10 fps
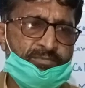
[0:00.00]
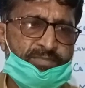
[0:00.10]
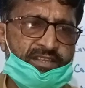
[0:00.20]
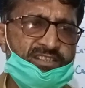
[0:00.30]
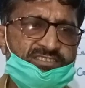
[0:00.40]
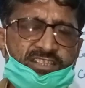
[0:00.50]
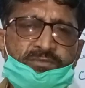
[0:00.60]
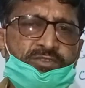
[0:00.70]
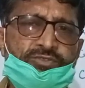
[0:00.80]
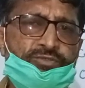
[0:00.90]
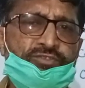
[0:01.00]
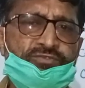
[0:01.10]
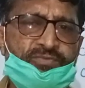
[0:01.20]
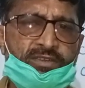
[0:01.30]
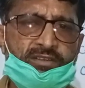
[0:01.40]
Parents can be
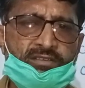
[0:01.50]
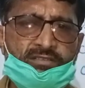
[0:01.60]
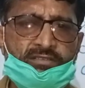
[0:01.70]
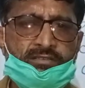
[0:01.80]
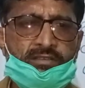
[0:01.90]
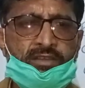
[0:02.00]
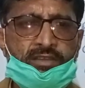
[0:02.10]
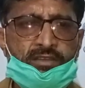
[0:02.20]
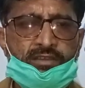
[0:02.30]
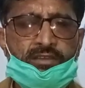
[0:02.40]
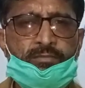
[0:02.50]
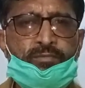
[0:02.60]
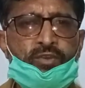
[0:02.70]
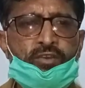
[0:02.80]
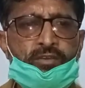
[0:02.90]
used for
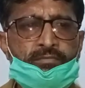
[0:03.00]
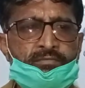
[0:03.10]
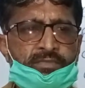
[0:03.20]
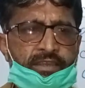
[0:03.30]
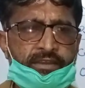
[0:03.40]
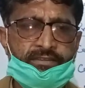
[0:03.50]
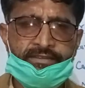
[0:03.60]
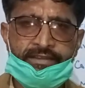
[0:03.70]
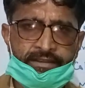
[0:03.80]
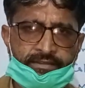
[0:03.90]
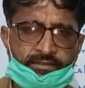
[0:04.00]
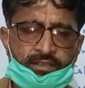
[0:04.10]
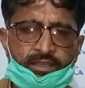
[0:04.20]
mom and dad.